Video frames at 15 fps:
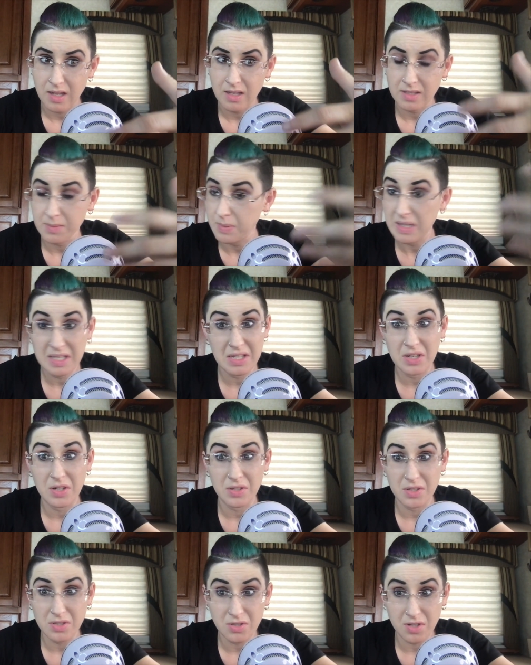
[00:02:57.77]
depending on
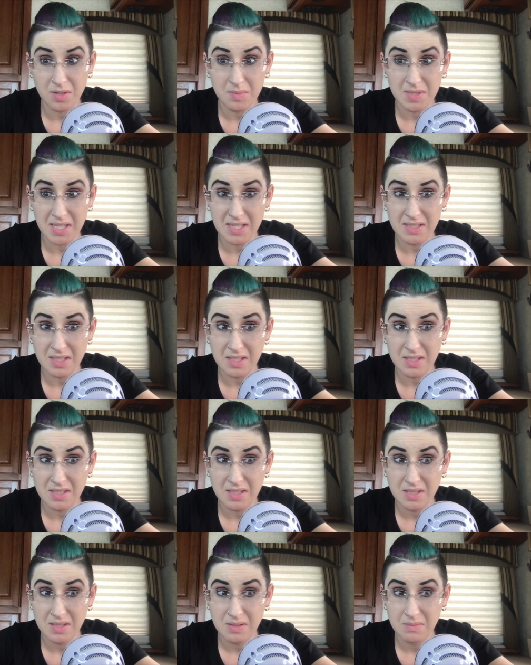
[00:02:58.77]
the
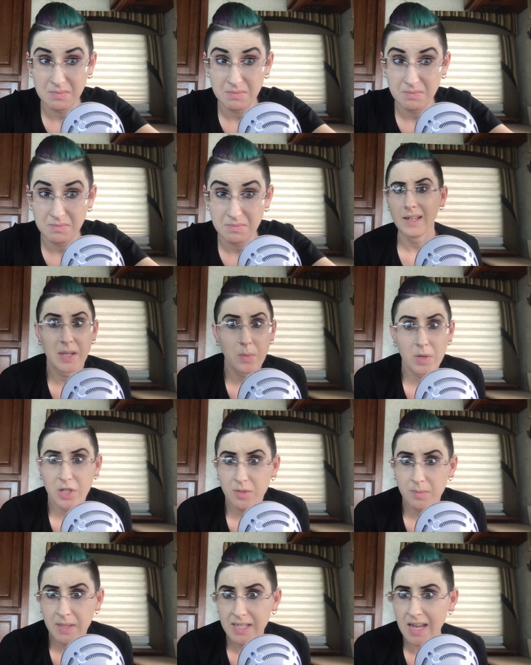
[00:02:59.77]
circumstances. What do
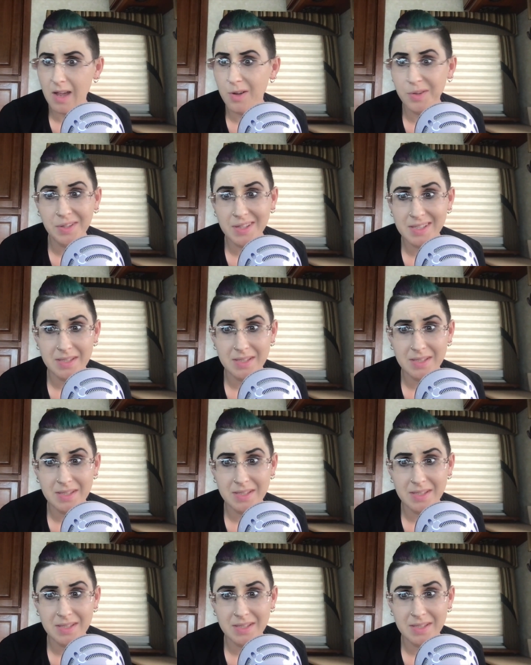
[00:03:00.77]
you mean? How could this